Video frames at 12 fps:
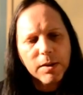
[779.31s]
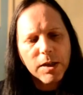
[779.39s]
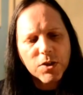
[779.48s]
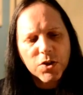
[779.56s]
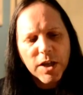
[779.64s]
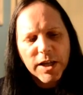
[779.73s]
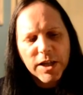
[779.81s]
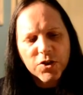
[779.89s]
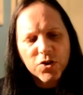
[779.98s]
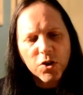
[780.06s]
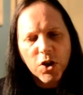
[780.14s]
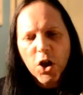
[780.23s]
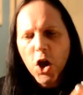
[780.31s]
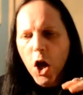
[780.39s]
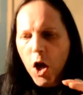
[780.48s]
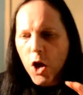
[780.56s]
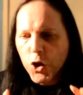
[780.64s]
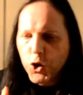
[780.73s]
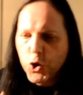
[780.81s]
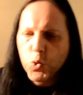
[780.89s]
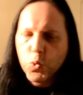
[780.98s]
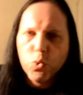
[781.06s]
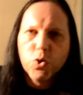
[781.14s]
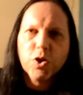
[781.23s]
it's not
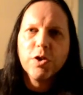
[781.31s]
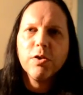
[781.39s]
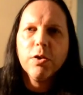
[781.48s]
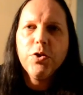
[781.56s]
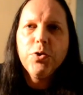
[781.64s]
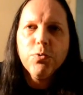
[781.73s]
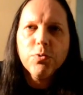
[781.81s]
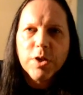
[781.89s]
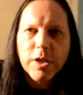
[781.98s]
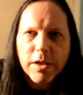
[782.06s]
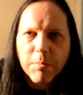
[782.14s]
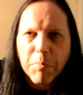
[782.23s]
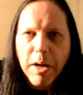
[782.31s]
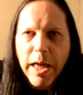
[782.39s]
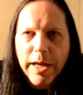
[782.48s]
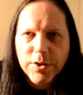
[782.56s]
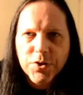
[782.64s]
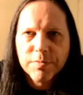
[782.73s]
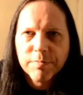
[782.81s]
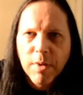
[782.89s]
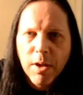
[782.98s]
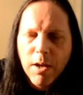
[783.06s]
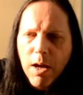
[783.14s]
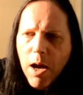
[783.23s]
hugely complex,
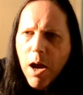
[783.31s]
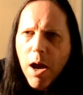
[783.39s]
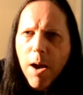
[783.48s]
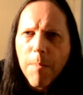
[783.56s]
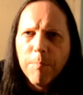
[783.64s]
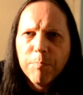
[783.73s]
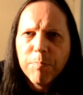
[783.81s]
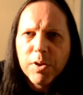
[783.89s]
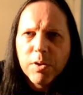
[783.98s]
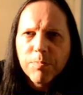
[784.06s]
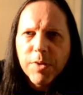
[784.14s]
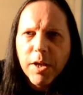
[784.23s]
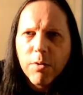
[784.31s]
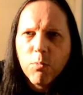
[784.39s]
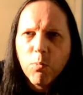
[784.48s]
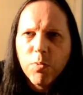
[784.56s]
but you know,